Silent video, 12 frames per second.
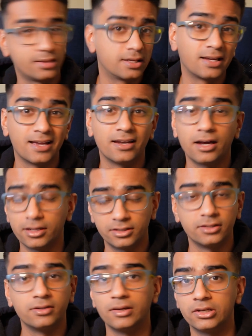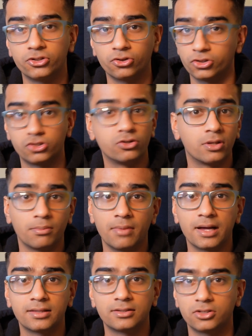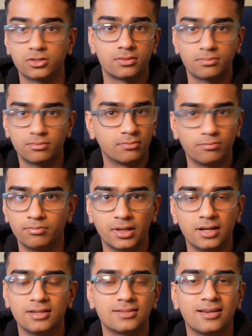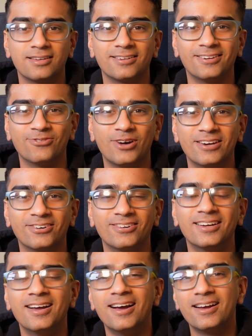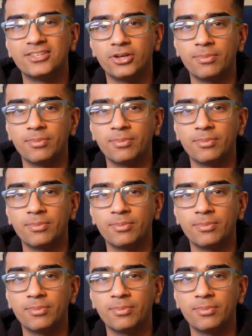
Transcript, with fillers: then again, I do enjoy doing maths just because I don't know, why not? So